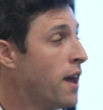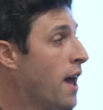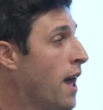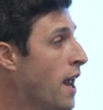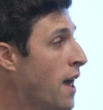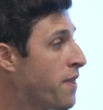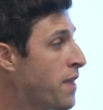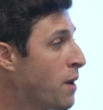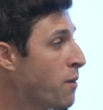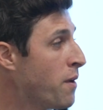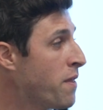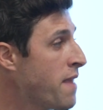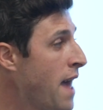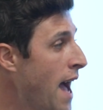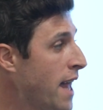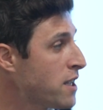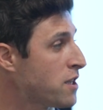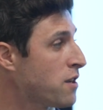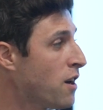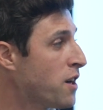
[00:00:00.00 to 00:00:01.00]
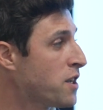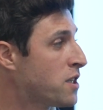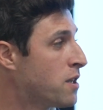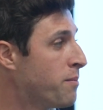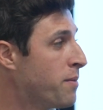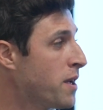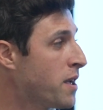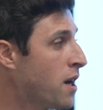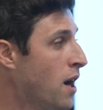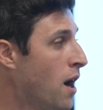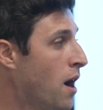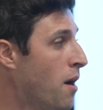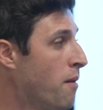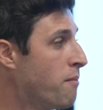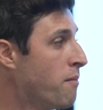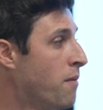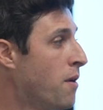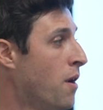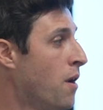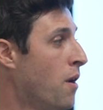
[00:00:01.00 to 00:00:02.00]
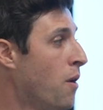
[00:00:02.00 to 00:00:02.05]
And I think when that starts to become